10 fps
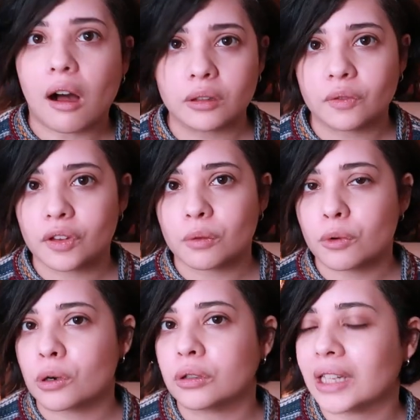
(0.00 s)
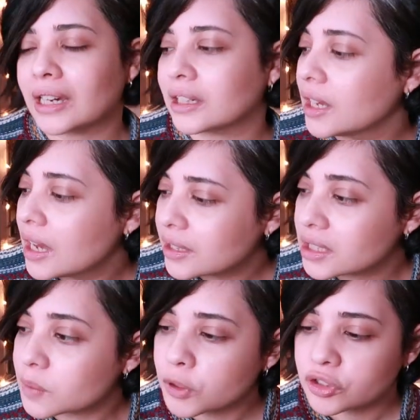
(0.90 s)
all over the world, and
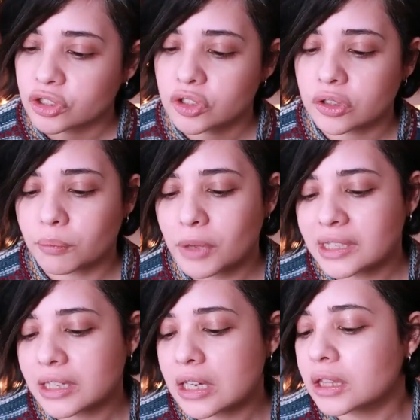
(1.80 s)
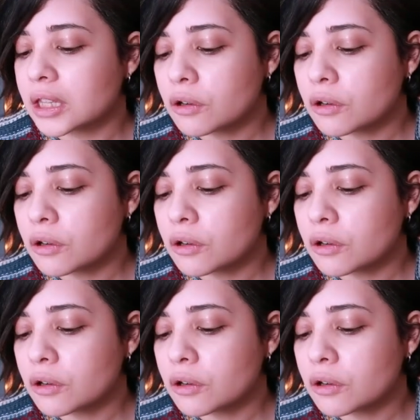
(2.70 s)
this book just looked amazing.